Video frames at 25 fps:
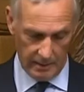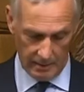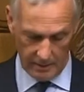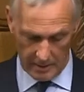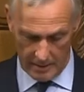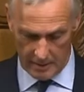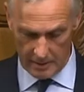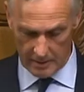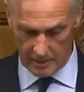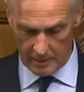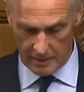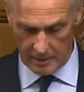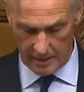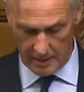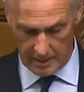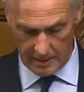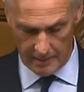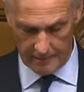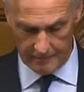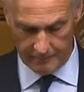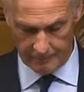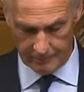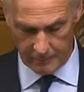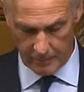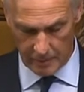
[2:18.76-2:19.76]
his
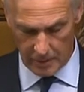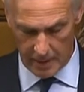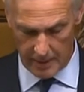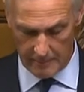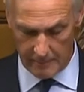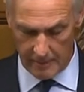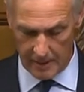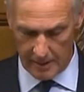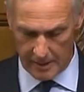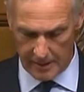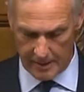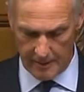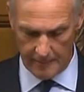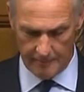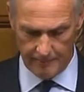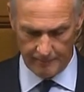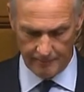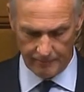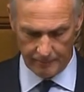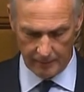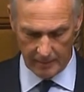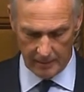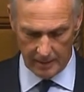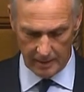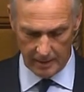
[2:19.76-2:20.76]
typewriter.
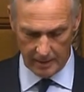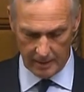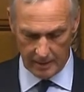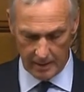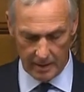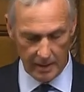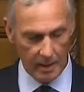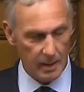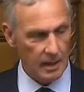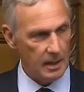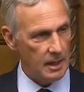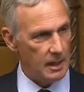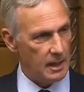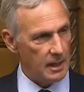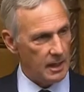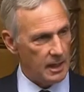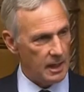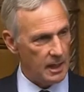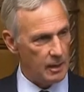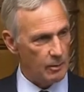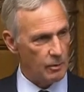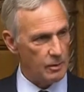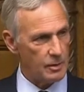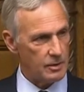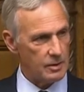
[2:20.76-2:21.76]

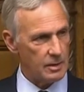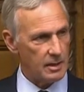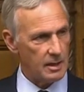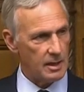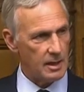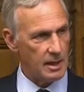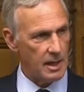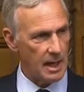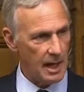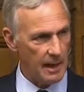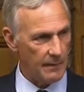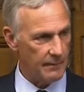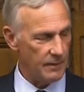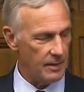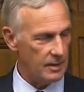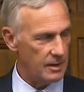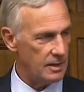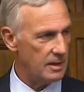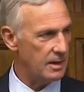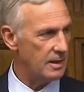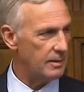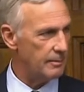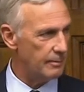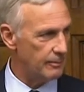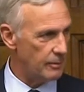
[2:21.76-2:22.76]
He was covered
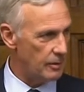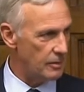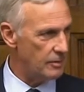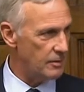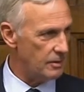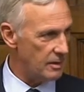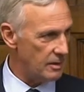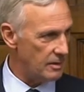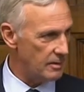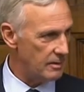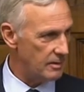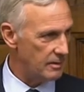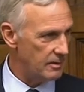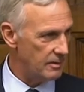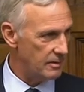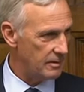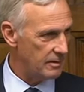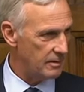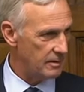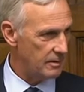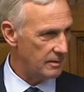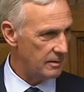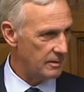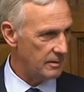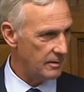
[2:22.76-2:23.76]
in bruises.
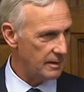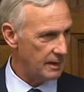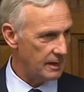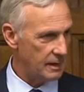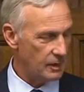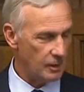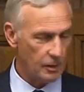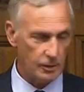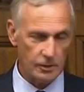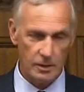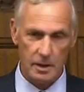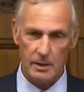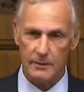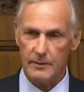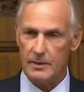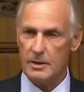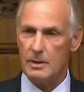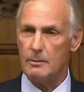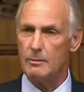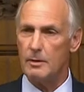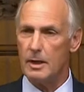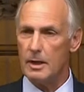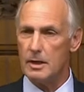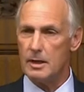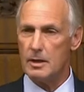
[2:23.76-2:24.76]
It looked as if
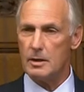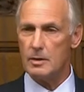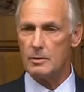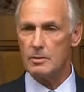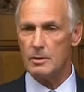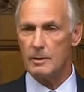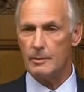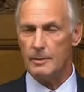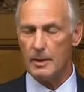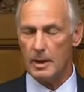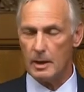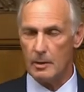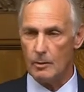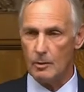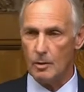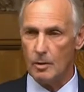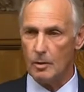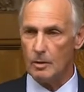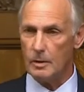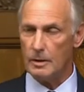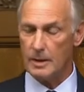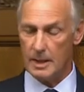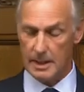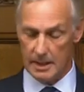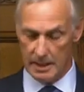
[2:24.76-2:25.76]
he'd run into a brick
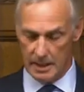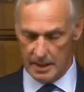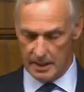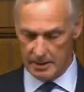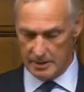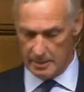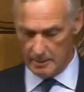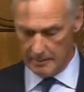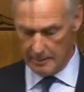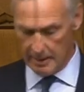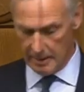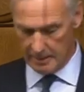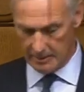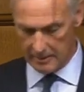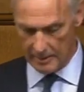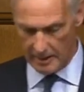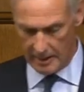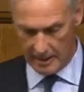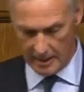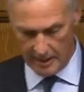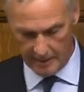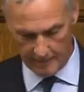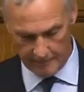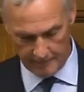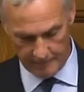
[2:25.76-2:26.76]
wall at 90 miles an
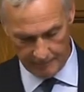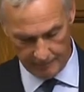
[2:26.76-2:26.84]
hour.